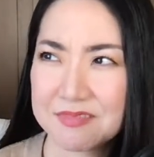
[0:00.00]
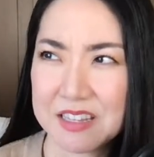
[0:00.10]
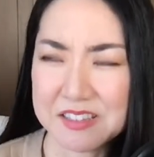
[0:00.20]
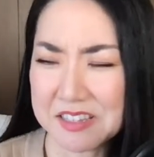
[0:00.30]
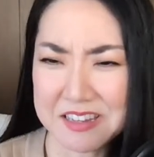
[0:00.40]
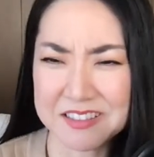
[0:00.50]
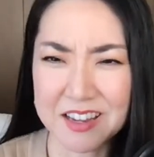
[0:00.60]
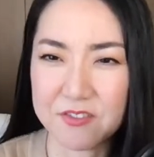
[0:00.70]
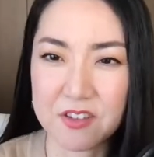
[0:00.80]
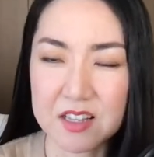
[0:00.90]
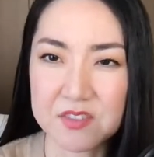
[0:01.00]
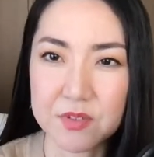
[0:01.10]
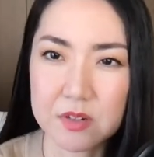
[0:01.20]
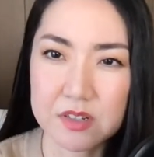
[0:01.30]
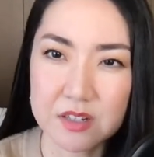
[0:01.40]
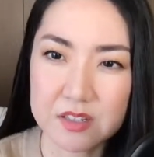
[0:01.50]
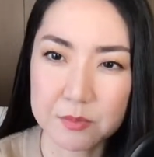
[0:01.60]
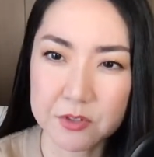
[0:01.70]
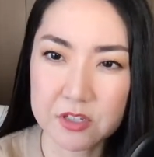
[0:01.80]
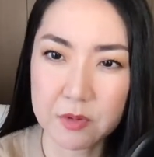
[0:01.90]
Isn't it like vice versa?
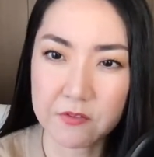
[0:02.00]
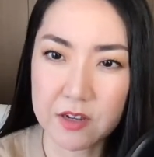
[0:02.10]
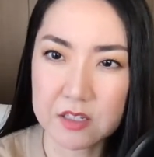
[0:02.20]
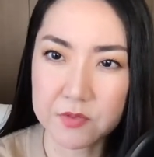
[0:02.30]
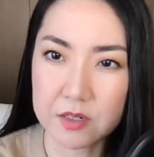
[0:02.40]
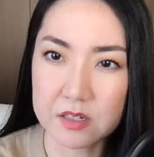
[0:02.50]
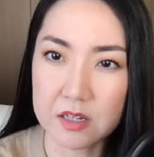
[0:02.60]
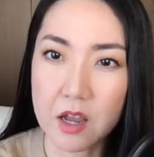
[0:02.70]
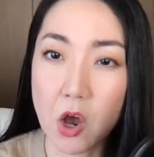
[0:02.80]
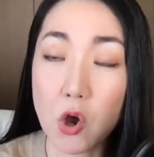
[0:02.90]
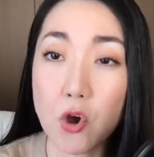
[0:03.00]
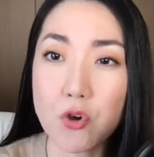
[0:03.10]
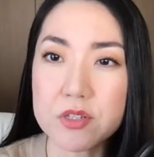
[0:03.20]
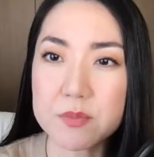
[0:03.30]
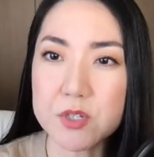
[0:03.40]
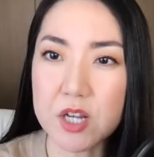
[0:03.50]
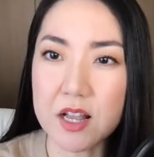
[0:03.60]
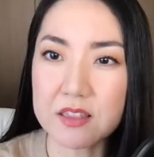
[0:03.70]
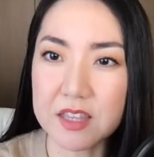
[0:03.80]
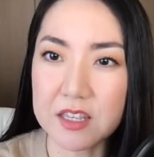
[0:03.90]
Supposed to be vice versa? Oh, super
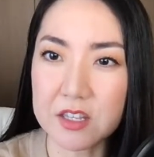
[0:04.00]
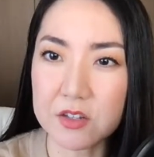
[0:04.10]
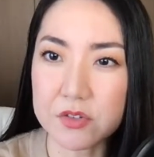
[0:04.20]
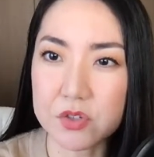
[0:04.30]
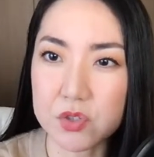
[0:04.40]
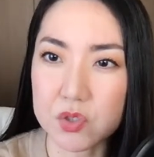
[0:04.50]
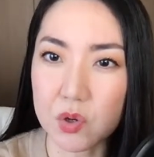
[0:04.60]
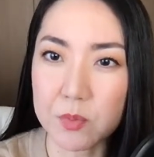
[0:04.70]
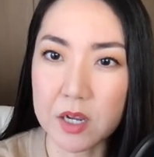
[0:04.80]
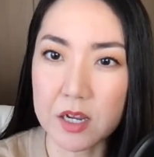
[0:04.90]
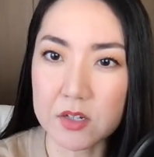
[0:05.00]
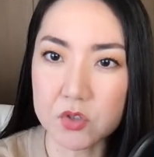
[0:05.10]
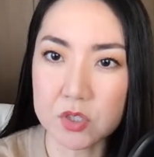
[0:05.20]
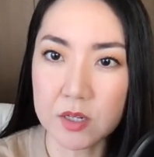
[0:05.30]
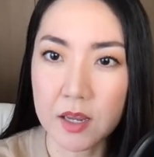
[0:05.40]
chat! Thank you so much.